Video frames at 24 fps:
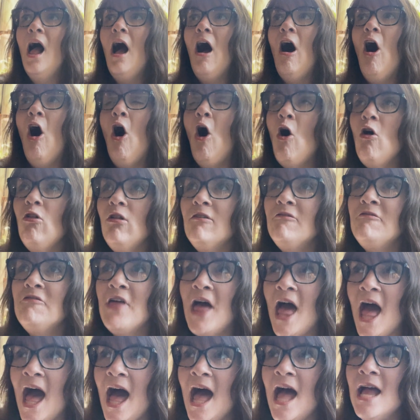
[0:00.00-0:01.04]
All of
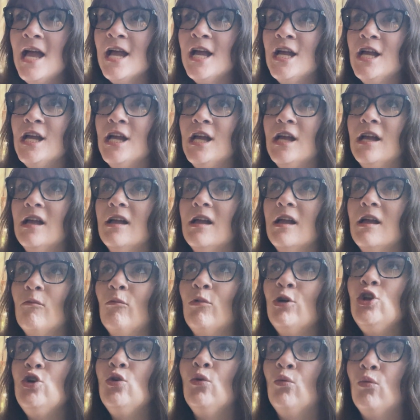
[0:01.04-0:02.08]
that,
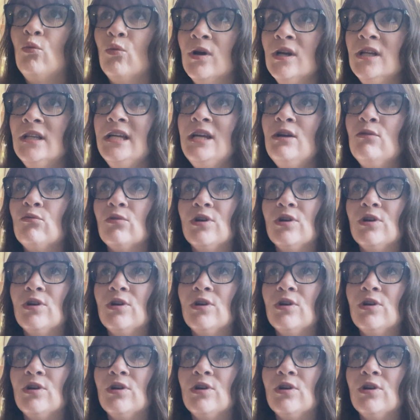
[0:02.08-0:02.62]
when you really